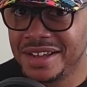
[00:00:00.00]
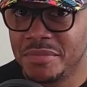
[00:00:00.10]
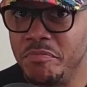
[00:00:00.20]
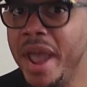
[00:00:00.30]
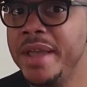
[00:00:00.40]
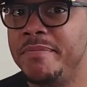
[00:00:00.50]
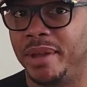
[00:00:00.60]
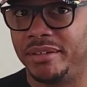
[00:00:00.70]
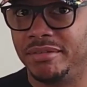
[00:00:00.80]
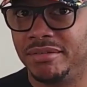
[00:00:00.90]

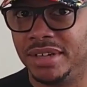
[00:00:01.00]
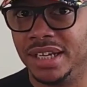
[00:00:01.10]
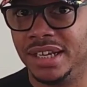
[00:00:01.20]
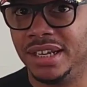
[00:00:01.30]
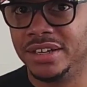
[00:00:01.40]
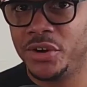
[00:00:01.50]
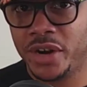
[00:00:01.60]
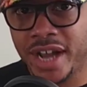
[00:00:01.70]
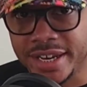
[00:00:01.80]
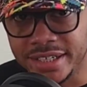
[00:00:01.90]
maybe you're a
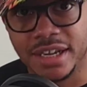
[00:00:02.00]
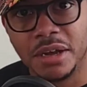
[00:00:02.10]
cunt.